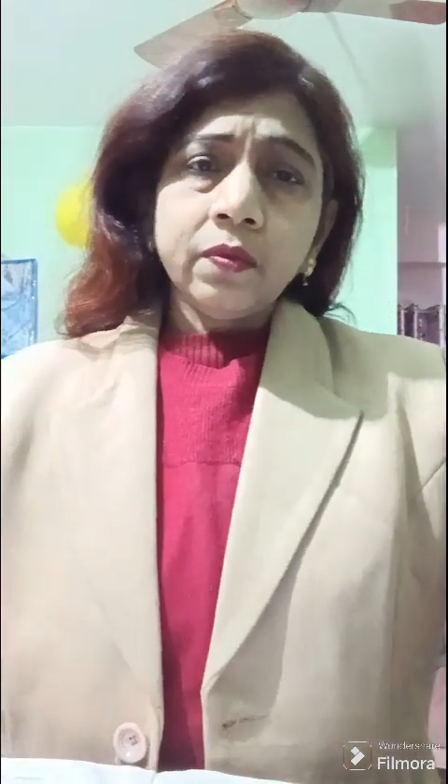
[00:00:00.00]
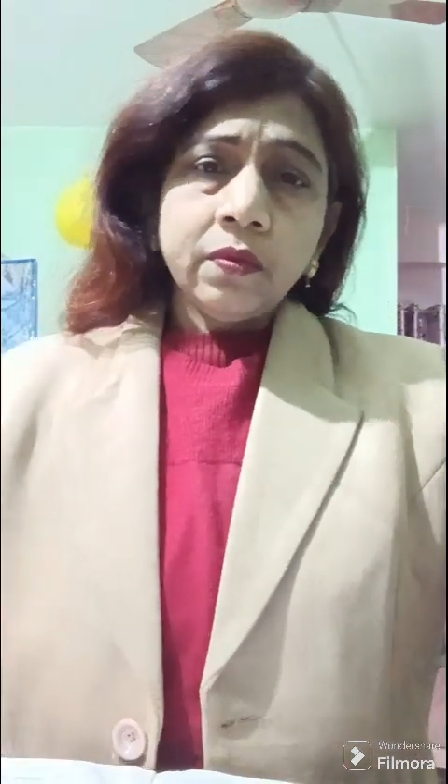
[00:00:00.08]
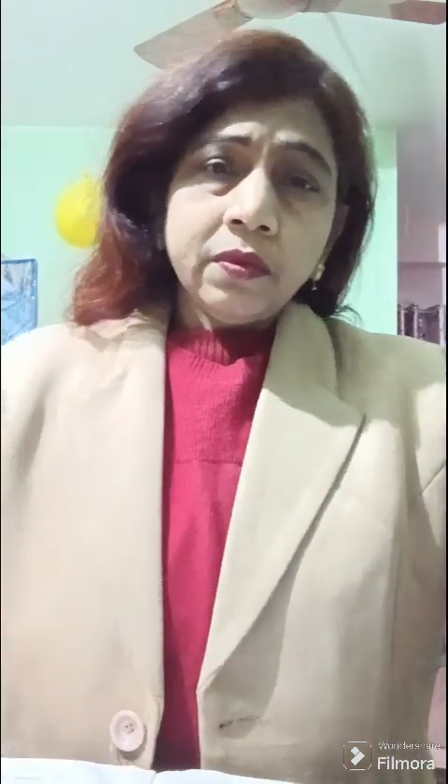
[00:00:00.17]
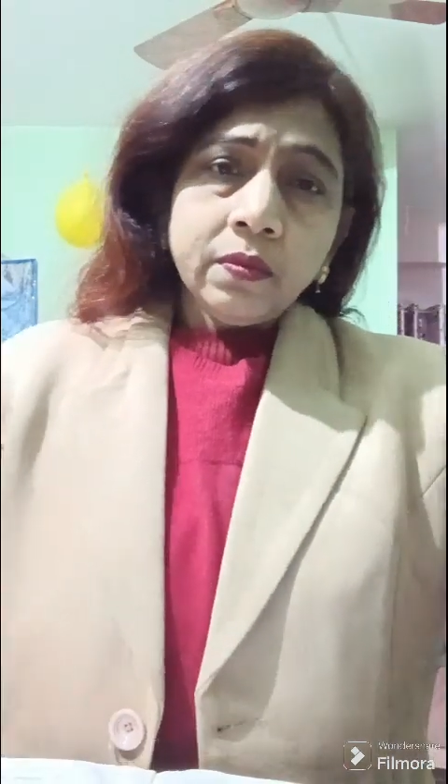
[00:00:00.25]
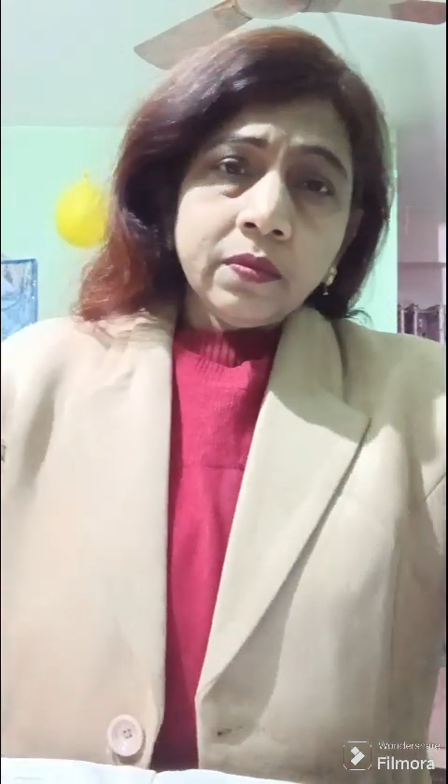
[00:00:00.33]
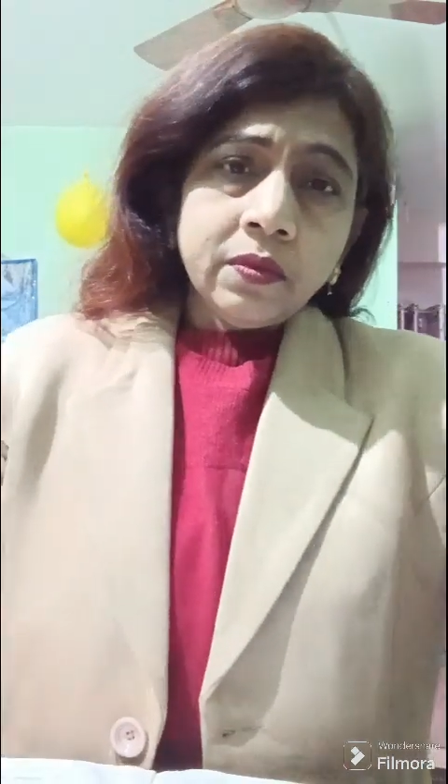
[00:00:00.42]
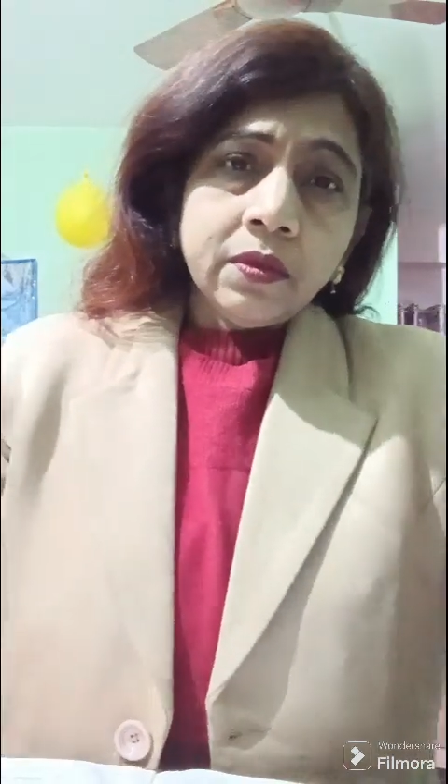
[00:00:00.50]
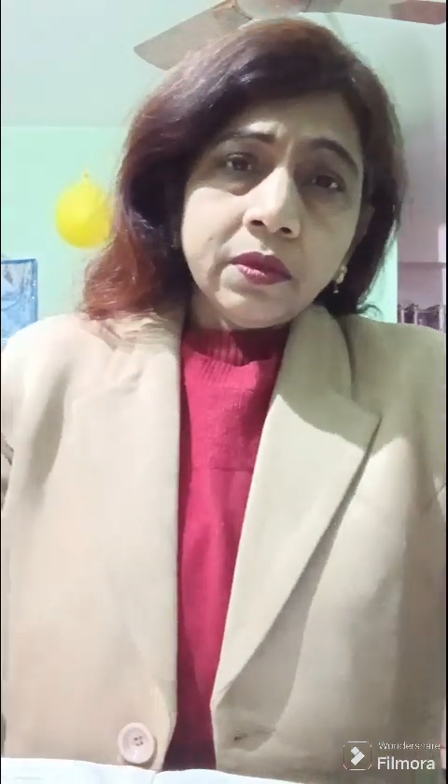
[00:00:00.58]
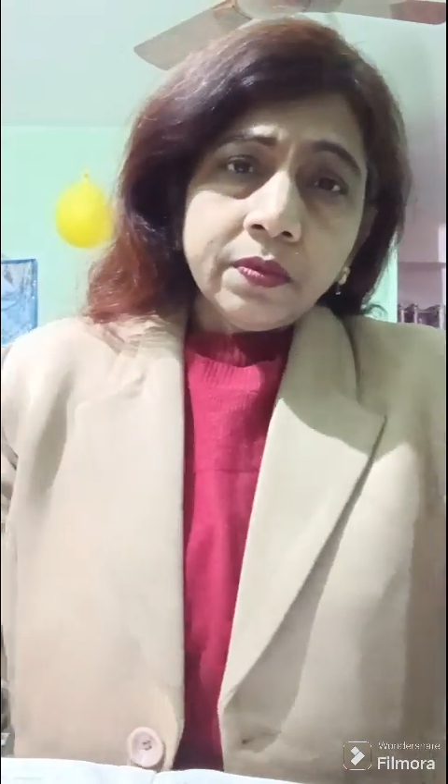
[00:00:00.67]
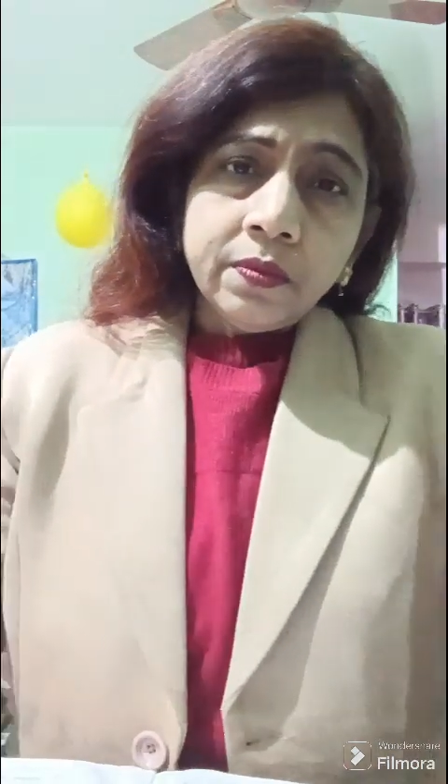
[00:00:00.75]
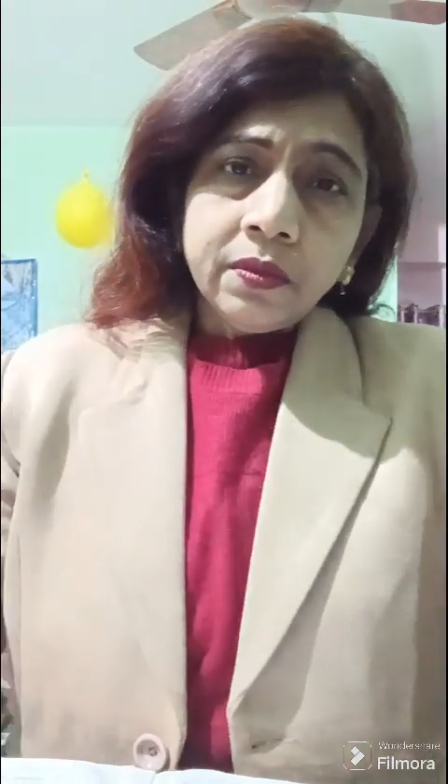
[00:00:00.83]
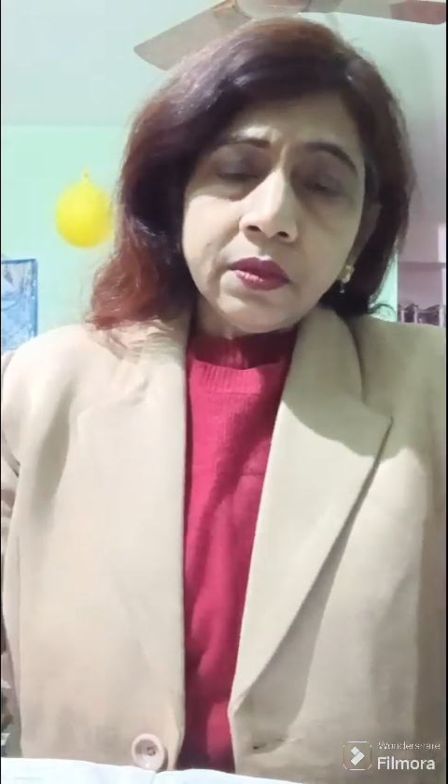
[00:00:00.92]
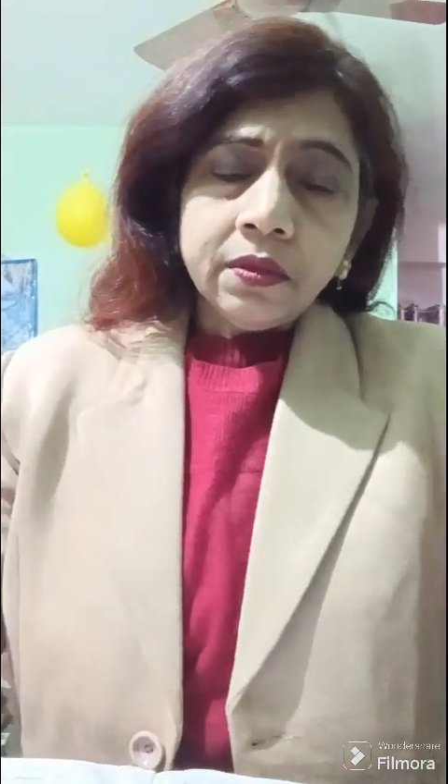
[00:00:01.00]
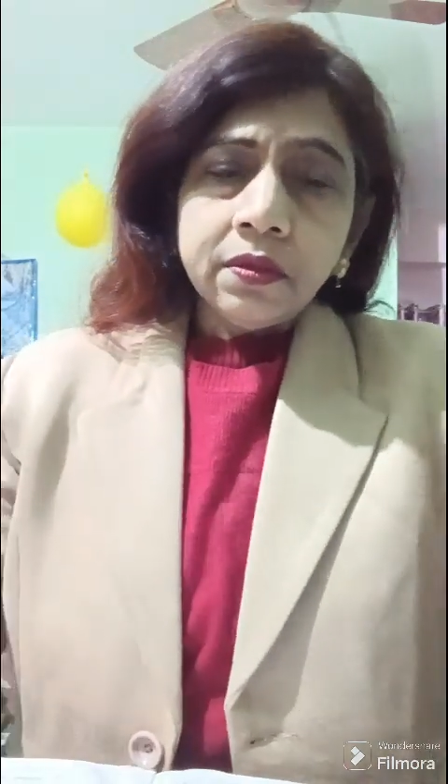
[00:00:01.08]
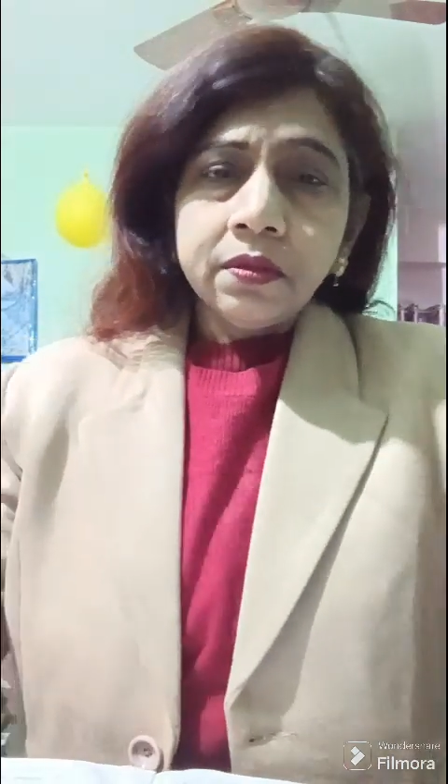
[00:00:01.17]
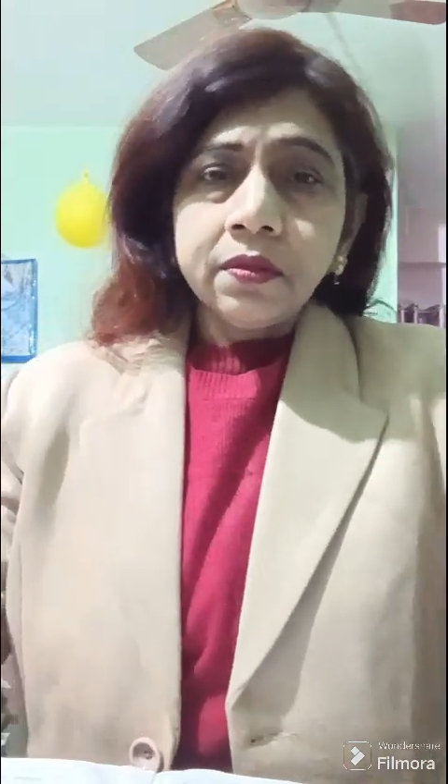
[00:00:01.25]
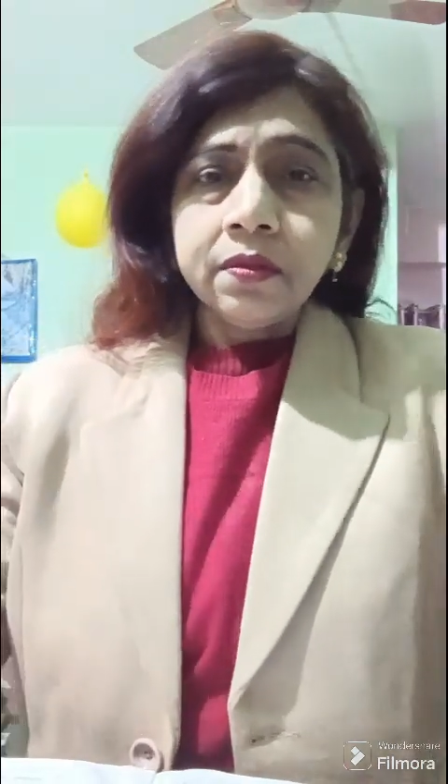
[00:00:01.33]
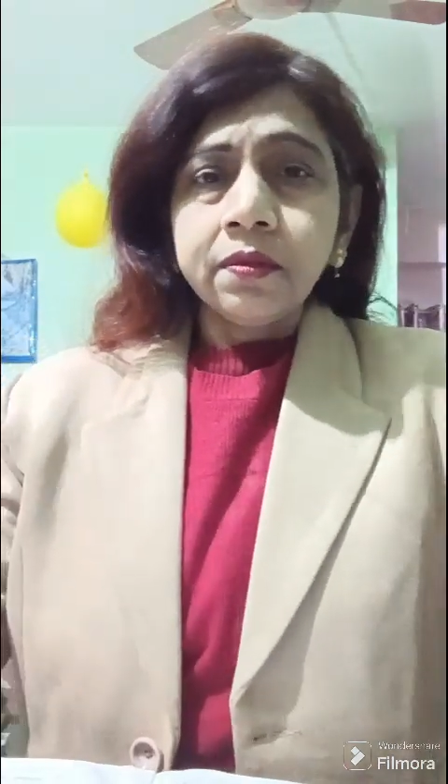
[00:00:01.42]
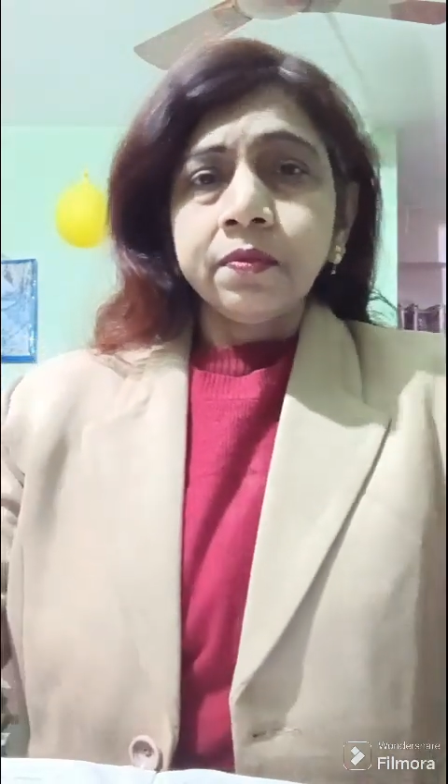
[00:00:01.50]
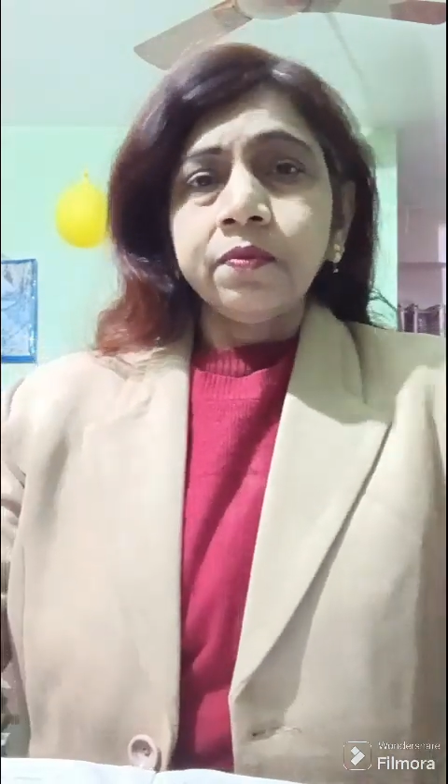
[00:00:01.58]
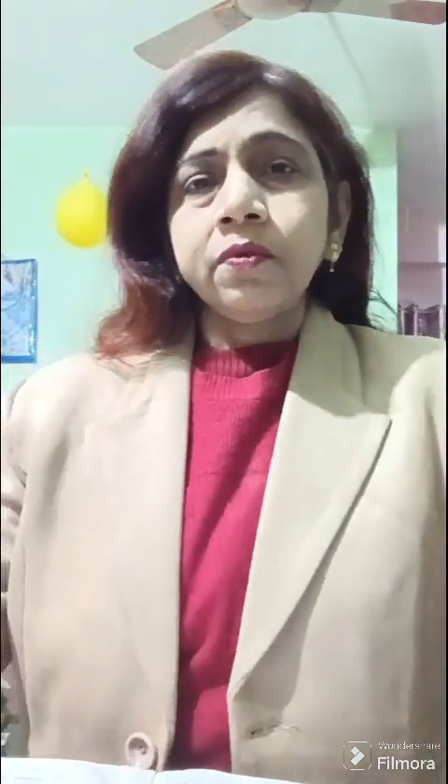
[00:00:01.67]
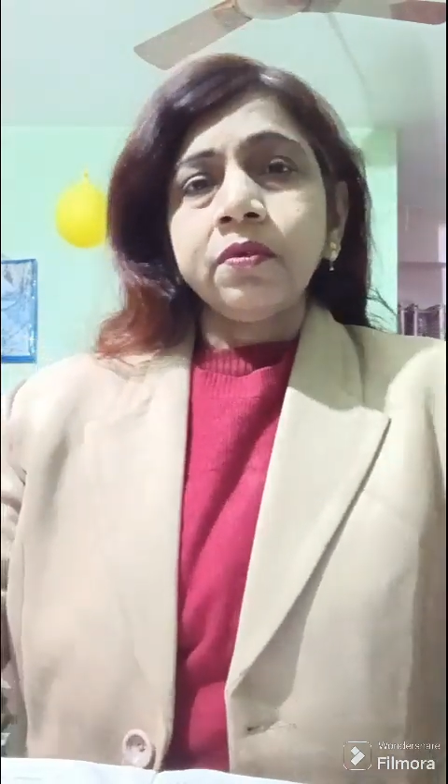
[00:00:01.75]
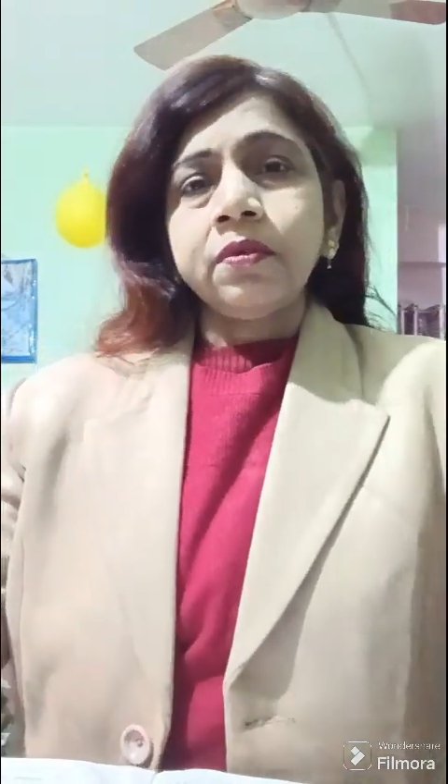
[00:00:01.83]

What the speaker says: Besides fetal distress,